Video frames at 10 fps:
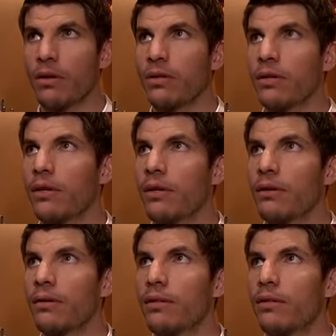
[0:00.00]
And,
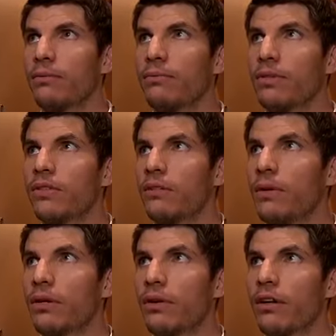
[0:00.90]
this team
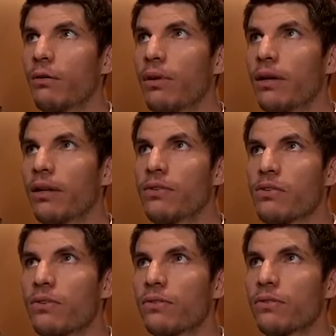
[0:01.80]
had a great comeback last
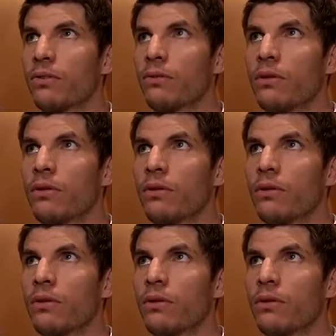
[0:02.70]
year, so